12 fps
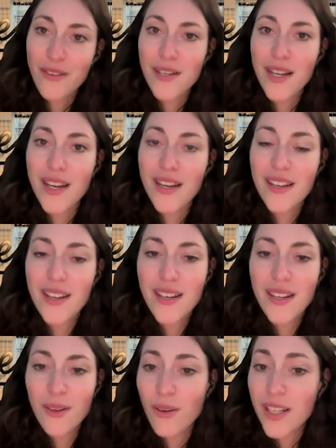owner,
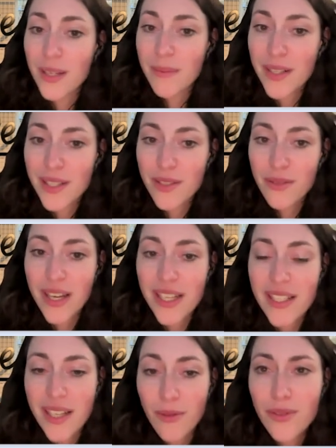or an administrator.